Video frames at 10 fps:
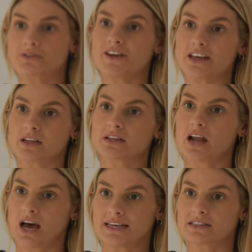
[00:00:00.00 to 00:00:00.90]
feel
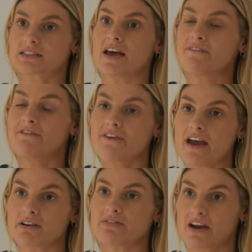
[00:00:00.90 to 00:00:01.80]
light. They're
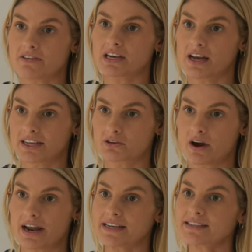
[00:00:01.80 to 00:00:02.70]
very, very light
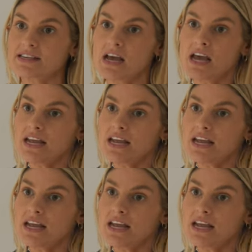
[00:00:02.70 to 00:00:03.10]
greys.